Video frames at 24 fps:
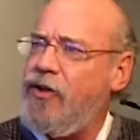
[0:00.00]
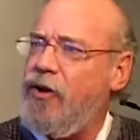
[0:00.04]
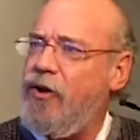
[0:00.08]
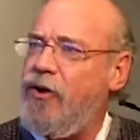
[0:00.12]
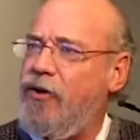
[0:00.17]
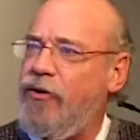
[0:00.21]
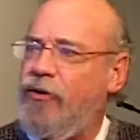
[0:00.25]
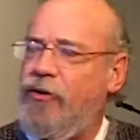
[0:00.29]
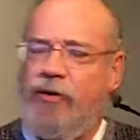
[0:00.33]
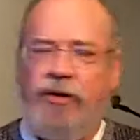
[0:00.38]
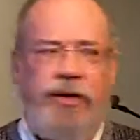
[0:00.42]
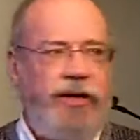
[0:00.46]

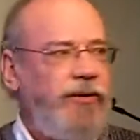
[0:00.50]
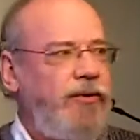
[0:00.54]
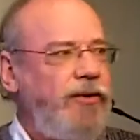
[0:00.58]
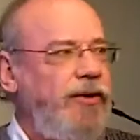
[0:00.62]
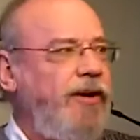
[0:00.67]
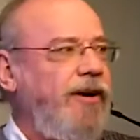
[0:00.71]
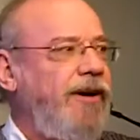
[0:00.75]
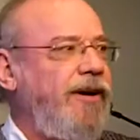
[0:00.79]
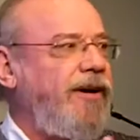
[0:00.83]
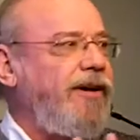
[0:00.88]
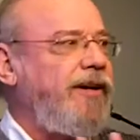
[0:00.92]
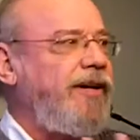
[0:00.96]
so here we
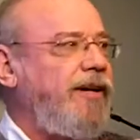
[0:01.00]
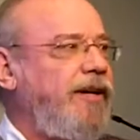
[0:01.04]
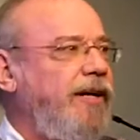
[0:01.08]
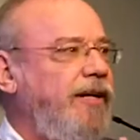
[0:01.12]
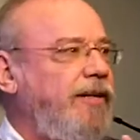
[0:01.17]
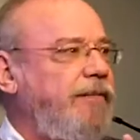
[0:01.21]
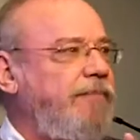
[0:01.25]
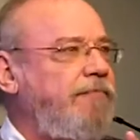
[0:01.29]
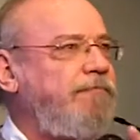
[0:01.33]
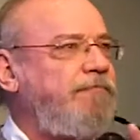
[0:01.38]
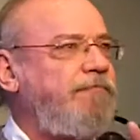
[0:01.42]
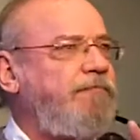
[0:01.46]
are.
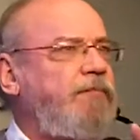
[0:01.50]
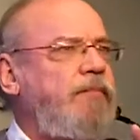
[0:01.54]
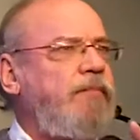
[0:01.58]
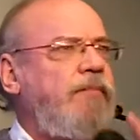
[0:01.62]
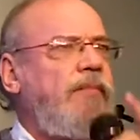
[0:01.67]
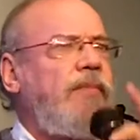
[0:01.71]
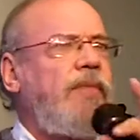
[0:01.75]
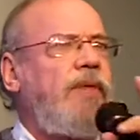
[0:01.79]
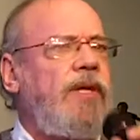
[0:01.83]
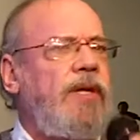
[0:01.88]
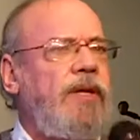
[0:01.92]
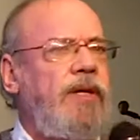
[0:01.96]
I
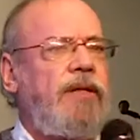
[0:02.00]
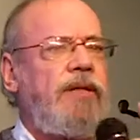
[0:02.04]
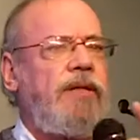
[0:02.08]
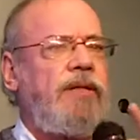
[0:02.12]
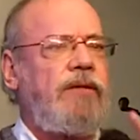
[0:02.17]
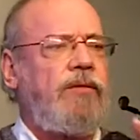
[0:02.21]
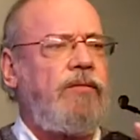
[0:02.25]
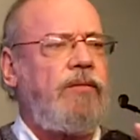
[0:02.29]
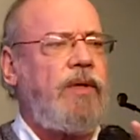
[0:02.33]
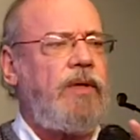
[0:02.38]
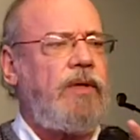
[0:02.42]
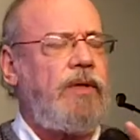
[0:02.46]

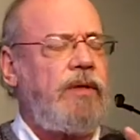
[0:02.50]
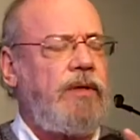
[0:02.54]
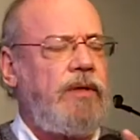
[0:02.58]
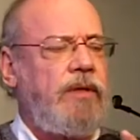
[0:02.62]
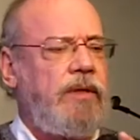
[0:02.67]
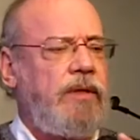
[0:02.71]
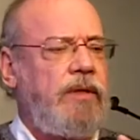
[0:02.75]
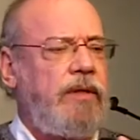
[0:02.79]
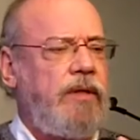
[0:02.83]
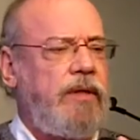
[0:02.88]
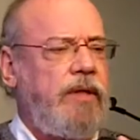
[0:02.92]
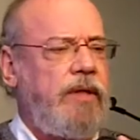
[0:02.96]
want to
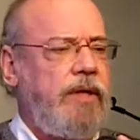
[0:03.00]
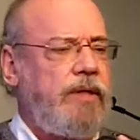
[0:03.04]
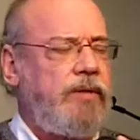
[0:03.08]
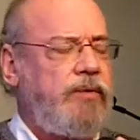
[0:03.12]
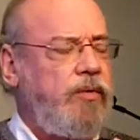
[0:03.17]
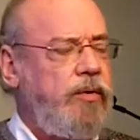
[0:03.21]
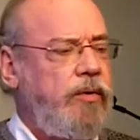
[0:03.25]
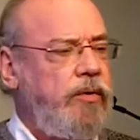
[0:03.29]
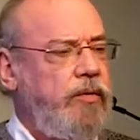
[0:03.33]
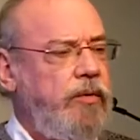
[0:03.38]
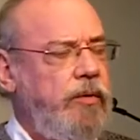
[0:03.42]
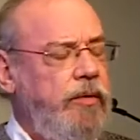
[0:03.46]
look at God's
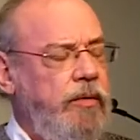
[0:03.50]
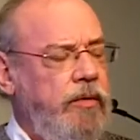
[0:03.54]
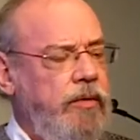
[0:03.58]
word.